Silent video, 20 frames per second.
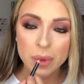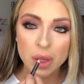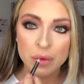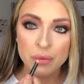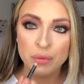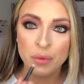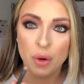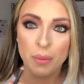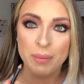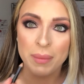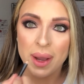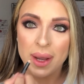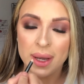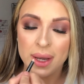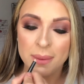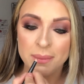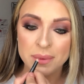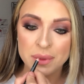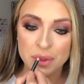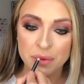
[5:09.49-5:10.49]
rub my
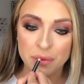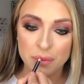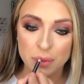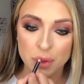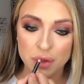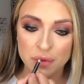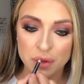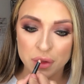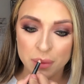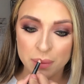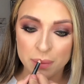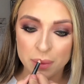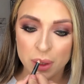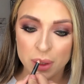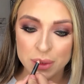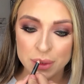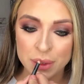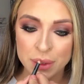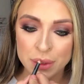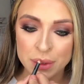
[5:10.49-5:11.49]
lips to remove the
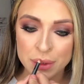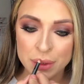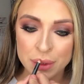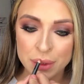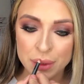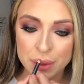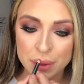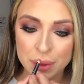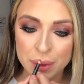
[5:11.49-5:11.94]
product.